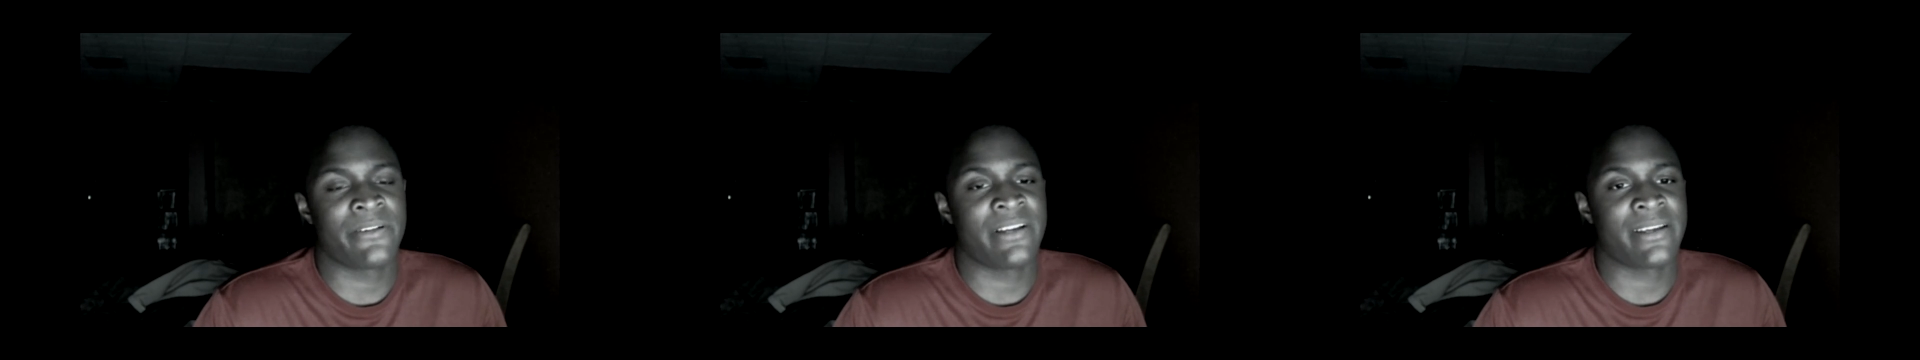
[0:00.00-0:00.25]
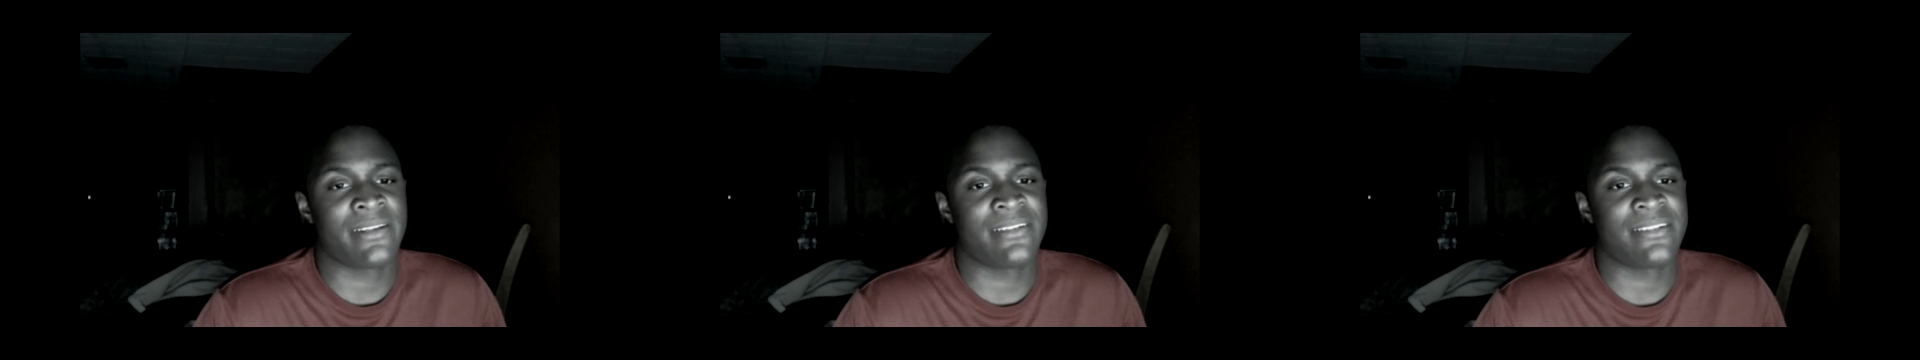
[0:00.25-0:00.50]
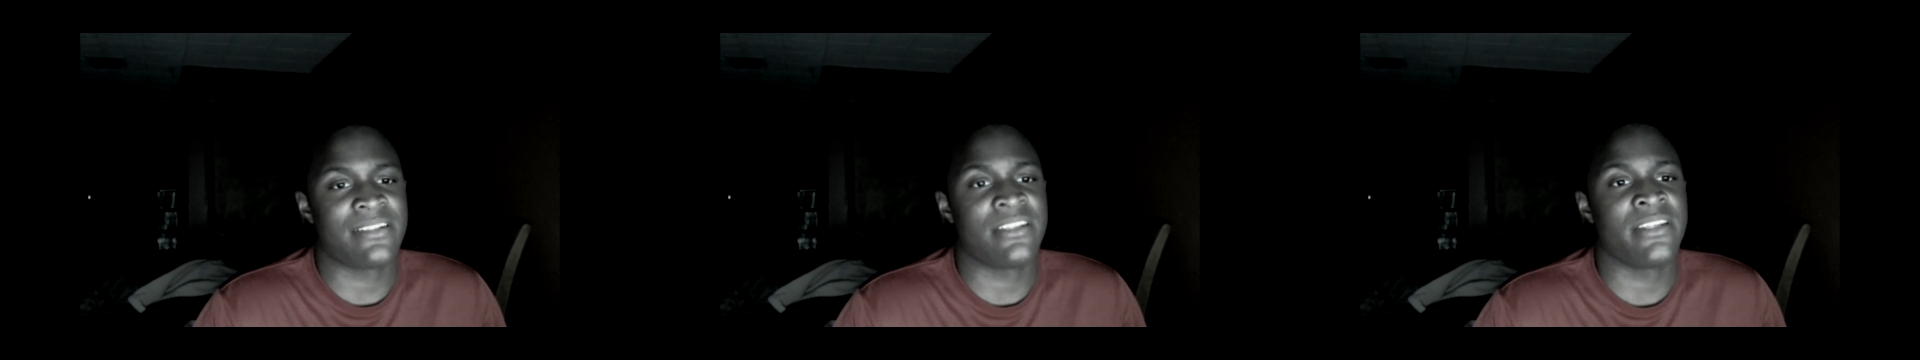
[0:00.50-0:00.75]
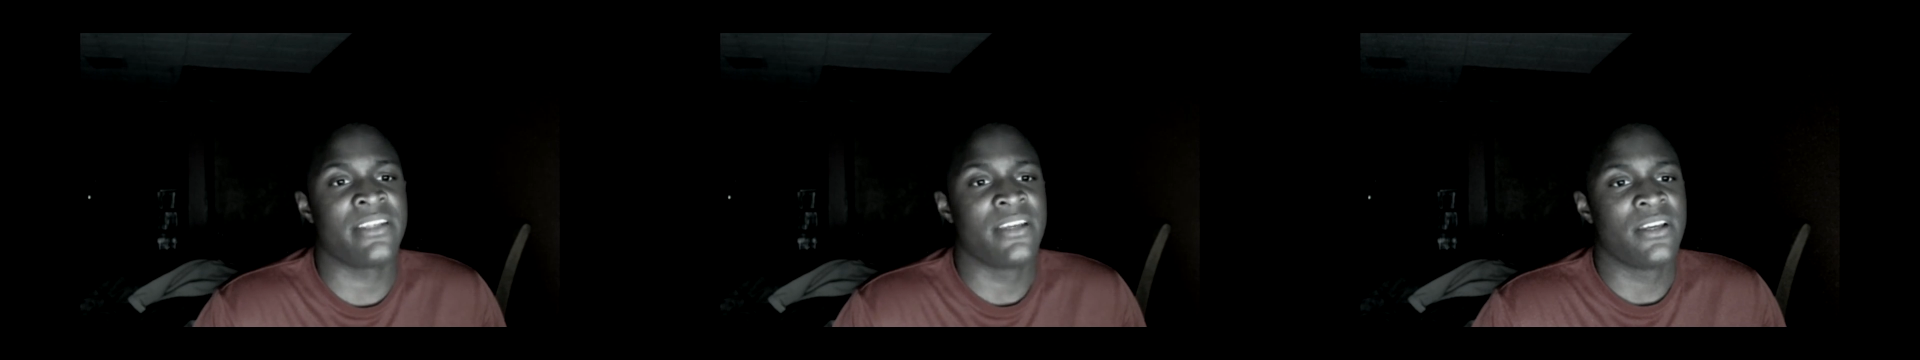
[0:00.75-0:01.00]
they're not going to
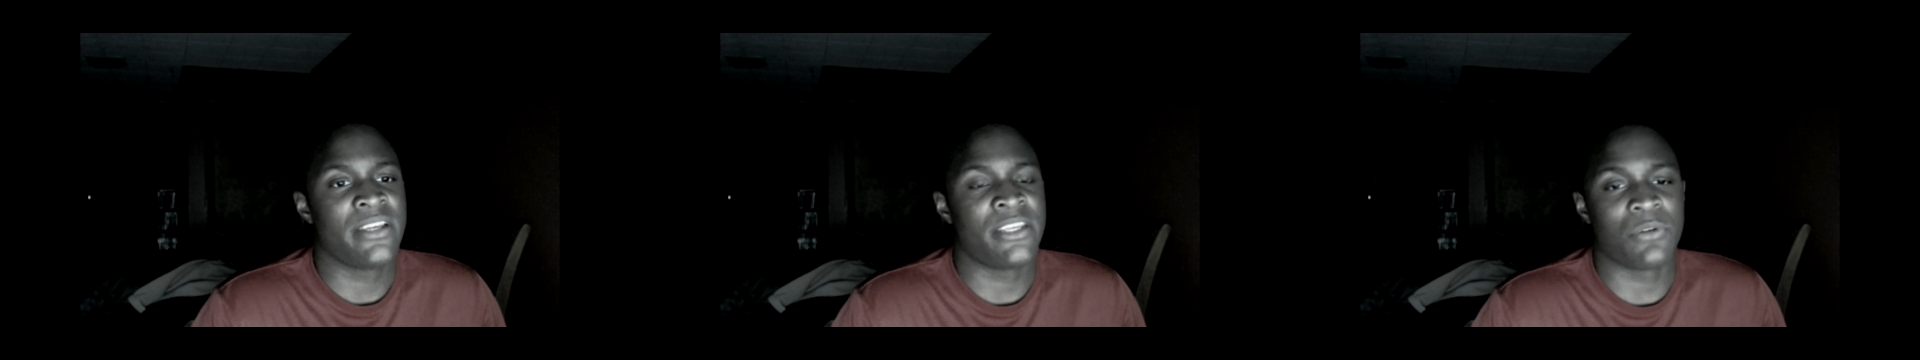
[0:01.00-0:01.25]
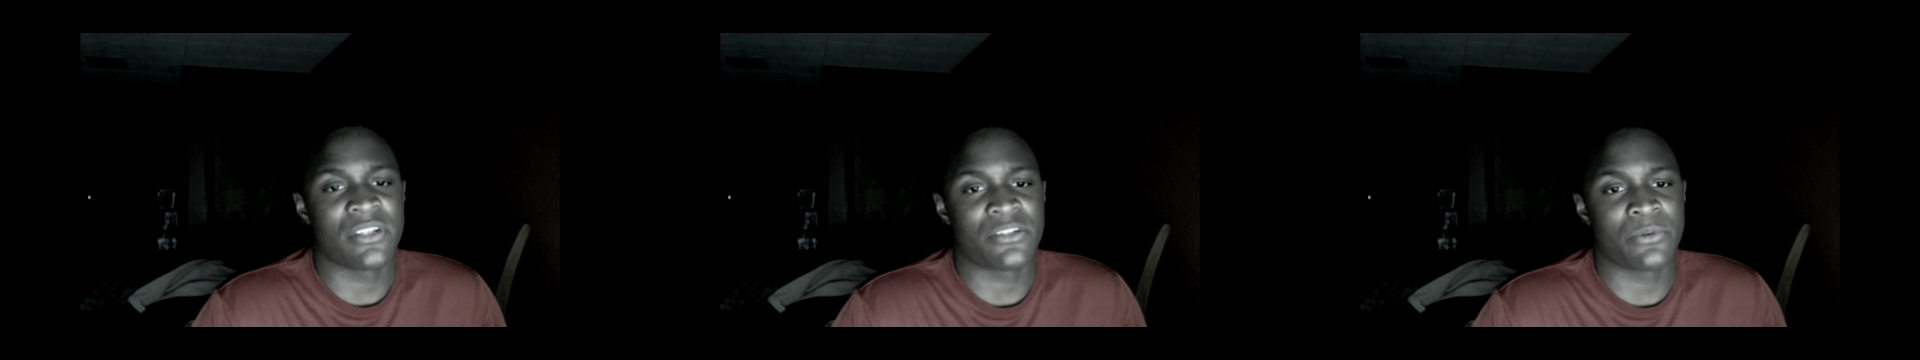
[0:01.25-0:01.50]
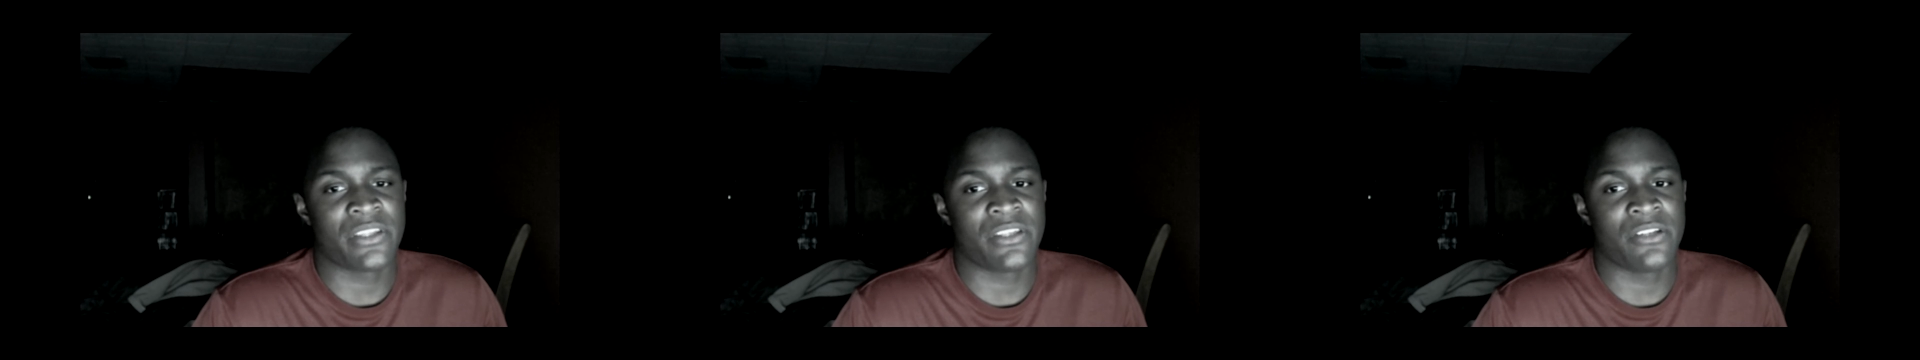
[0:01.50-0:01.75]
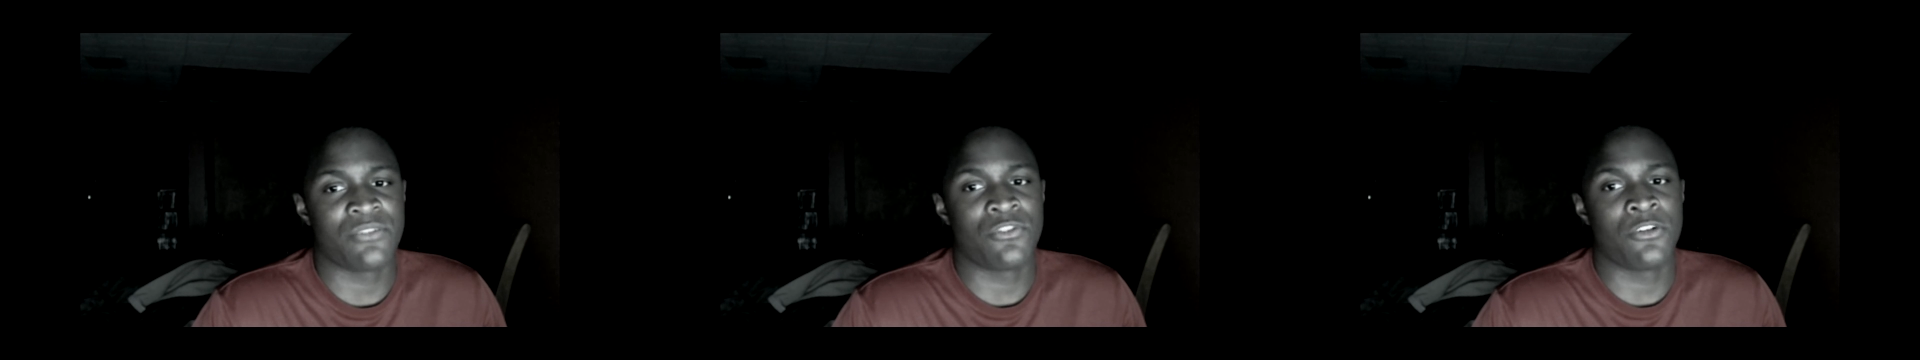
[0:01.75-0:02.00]
see he wants to wear the
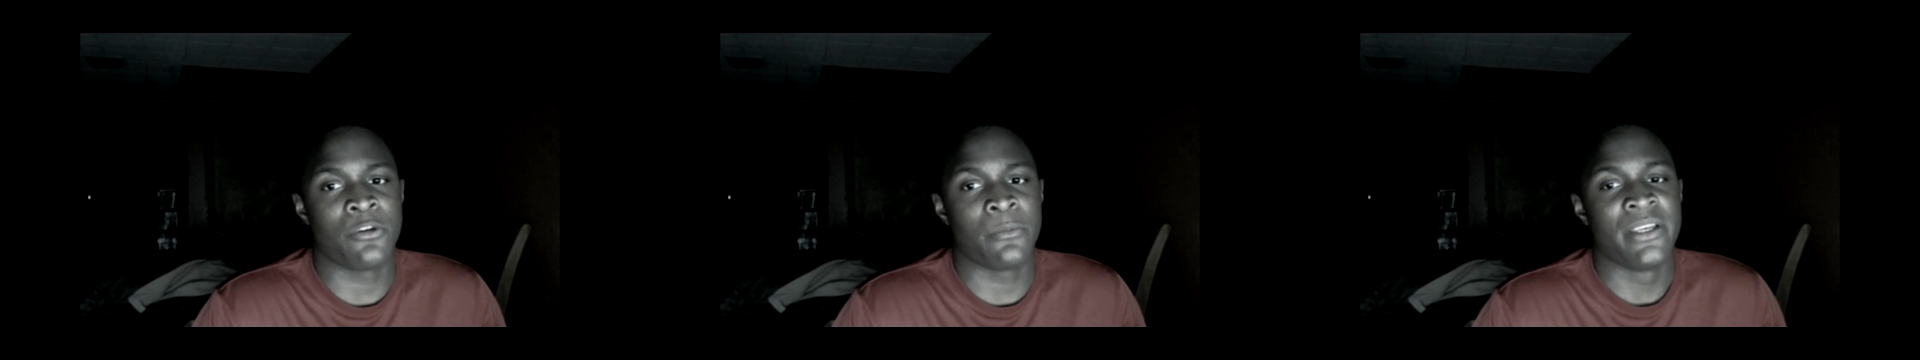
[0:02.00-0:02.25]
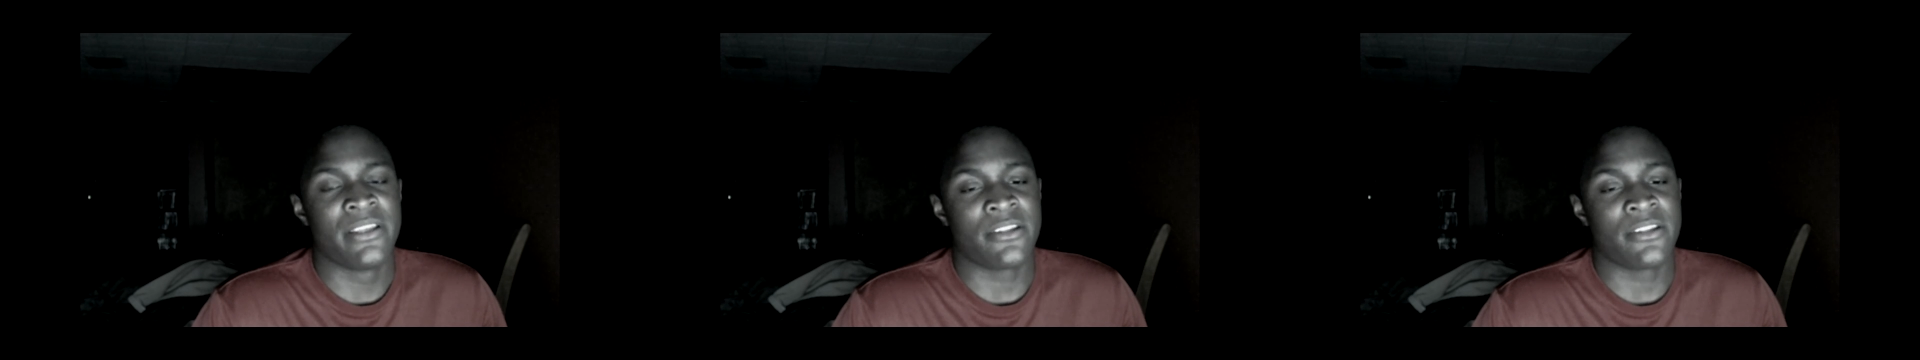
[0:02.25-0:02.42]
uniform.